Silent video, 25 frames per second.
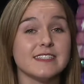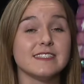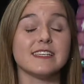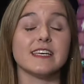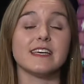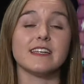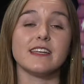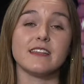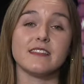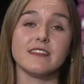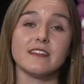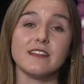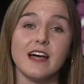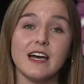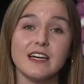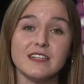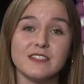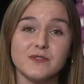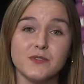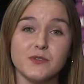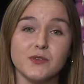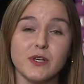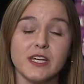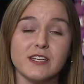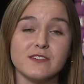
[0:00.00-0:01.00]
did in the
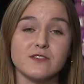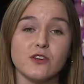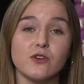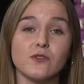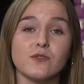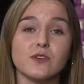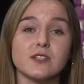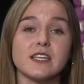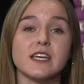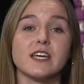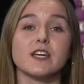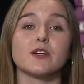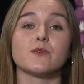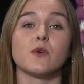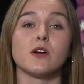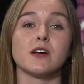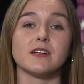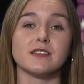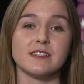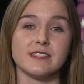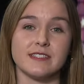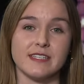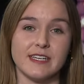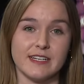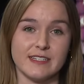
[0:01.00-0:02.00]
last few days overtake
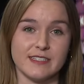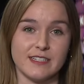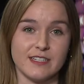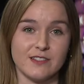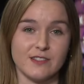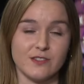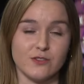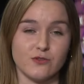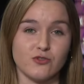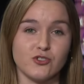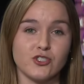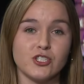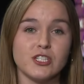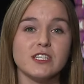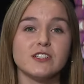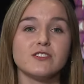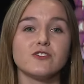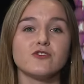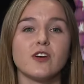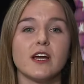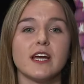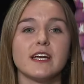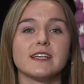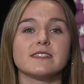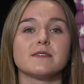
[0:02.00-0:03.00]
Ron DeSantis. So she
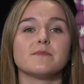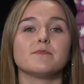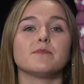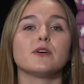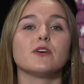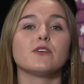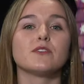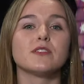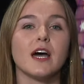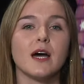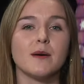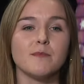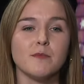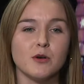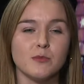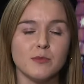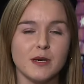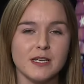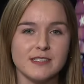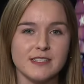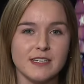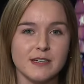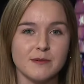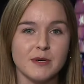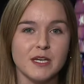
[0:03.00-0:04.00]
is trying to build that
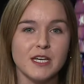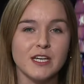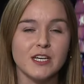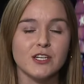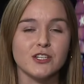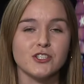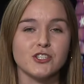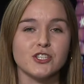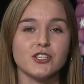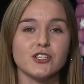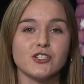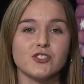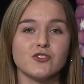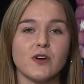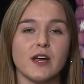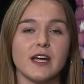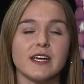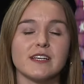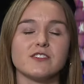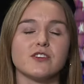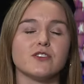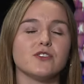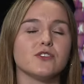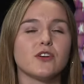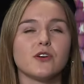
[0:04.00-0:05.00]
momentum. She is
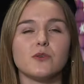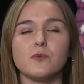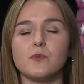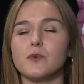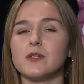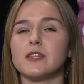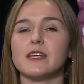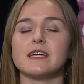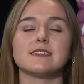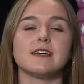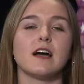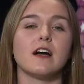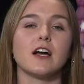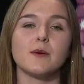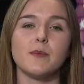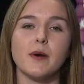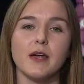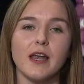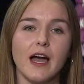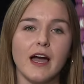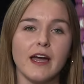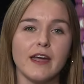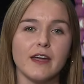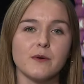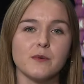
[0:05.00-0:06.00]
trying to, you know, when they talk
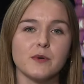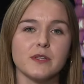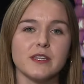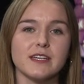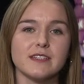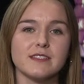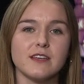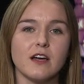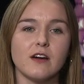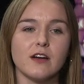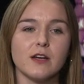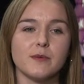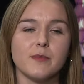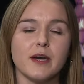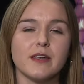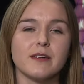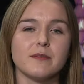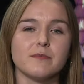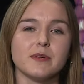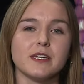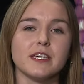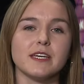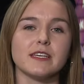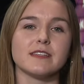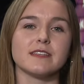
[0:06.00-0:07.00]
about Iowa, they talk about
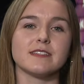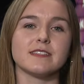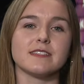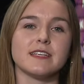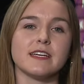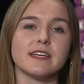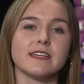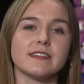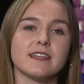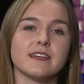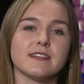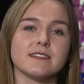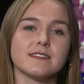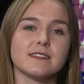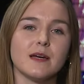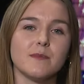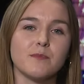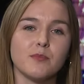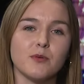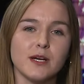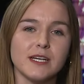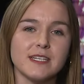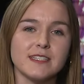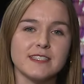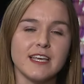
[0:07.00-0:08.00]
it being the state that
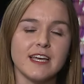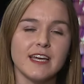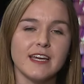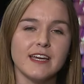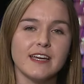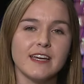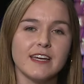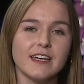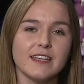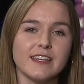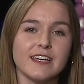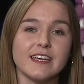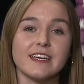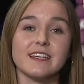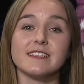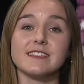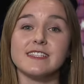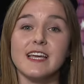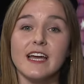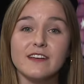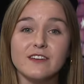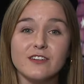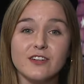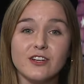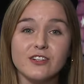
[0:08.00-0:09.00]
separates the
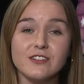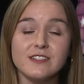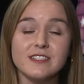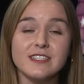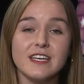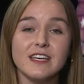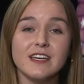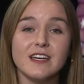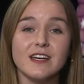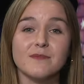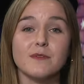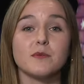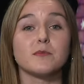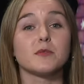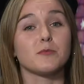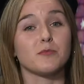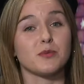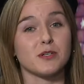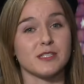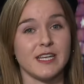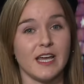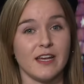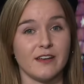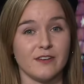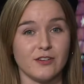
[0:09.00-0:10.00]
contenders from the
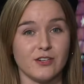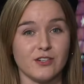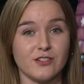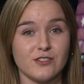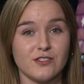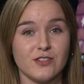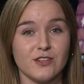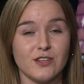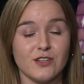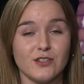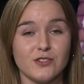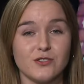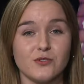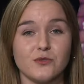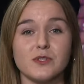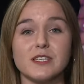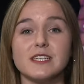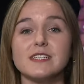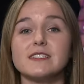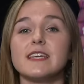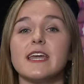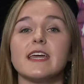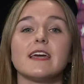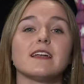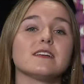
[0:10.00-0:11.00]
pretenders. So
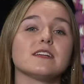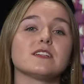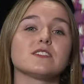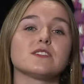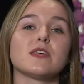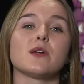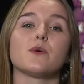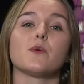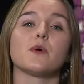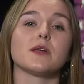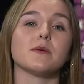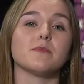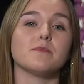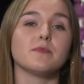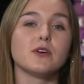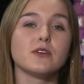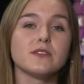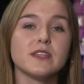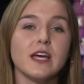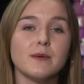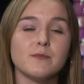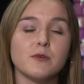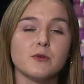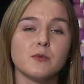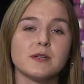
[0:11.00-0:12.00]
these candidates, they want to
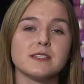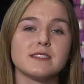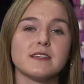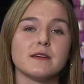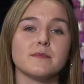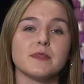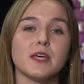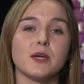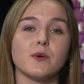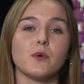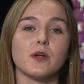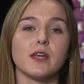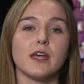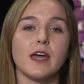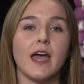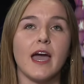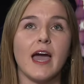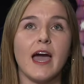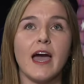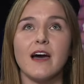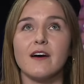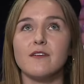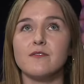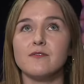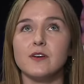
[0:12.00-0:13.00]
build that momentum. They want to
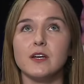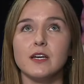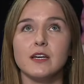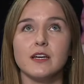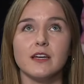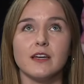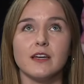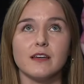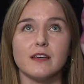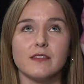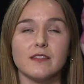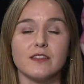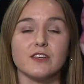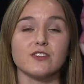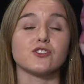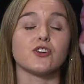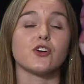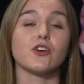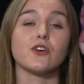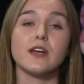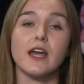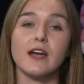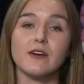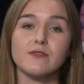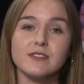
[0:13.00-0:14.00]
have the
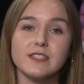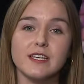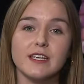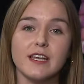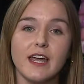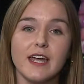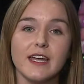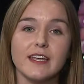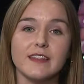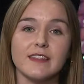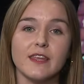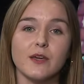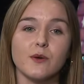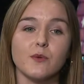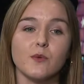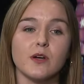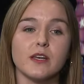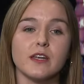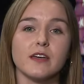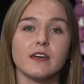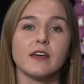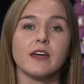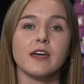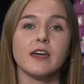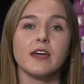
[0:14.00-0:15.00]
turnout tonight. They
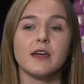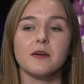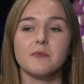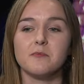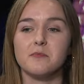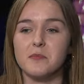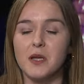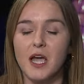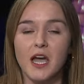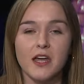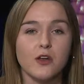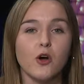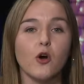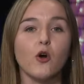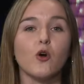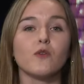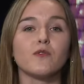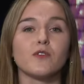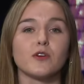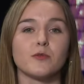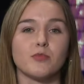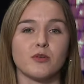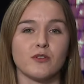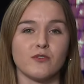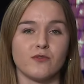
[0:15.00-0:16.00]
want to kind of
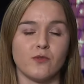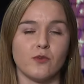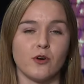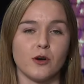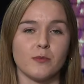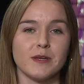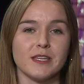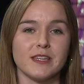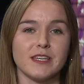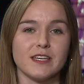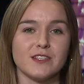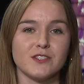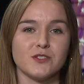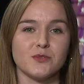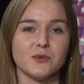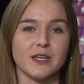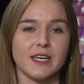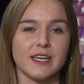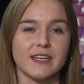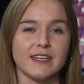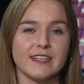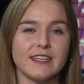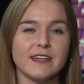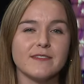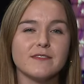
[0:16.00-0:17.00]
overperform in this so it
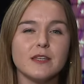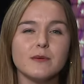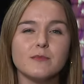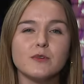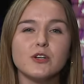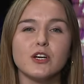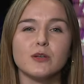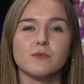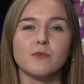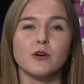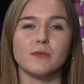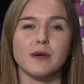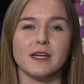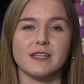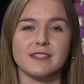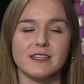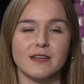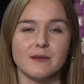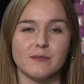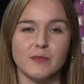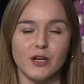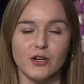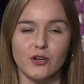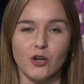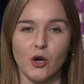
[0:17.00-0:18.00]
can give them good
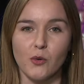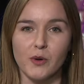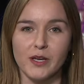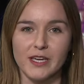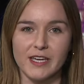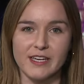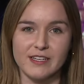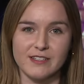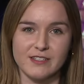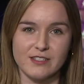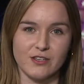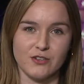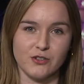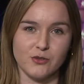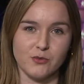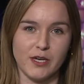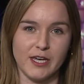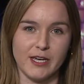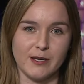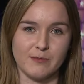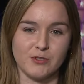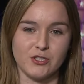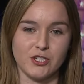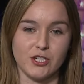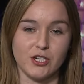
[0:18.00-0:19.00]
momentum going into New
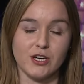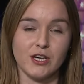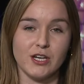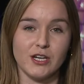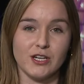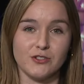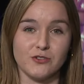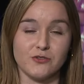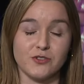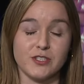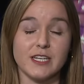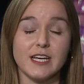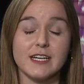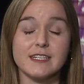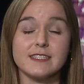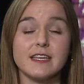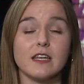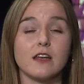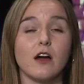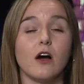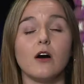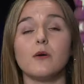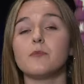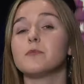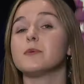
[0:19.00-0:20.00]
Hampshire. So tonight's
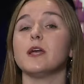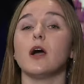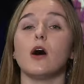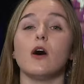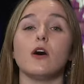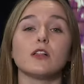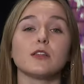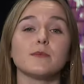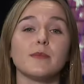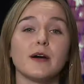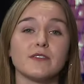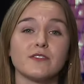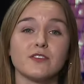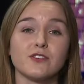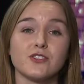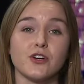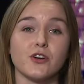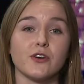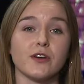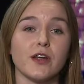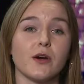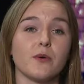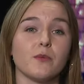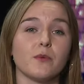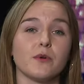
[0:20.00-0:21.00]
going to be all about the
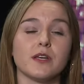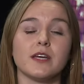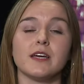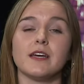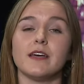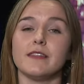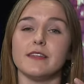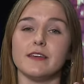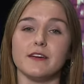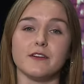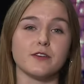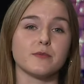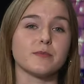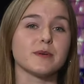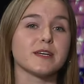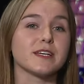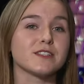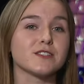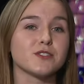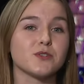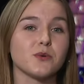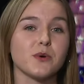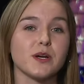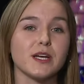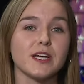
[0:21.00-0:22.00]
turnout. The other big
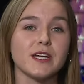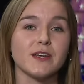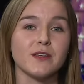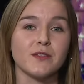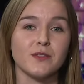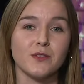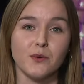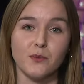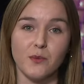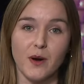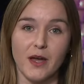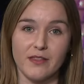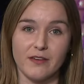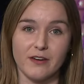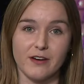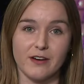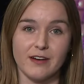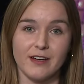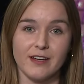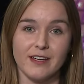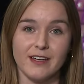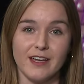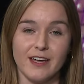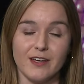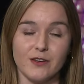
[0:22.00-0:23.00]
story, the
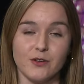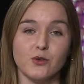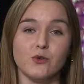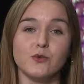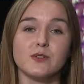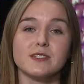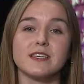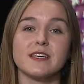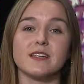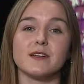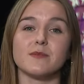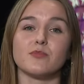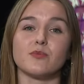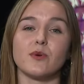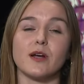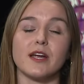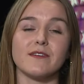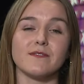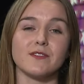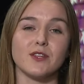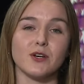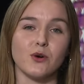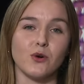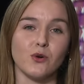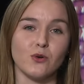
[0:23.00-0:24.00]
weather, and who is going to
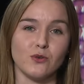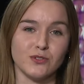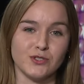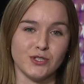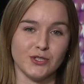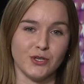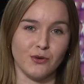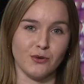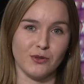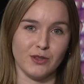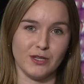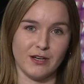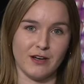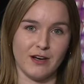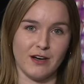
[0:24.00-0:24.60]
brave the cold to go to the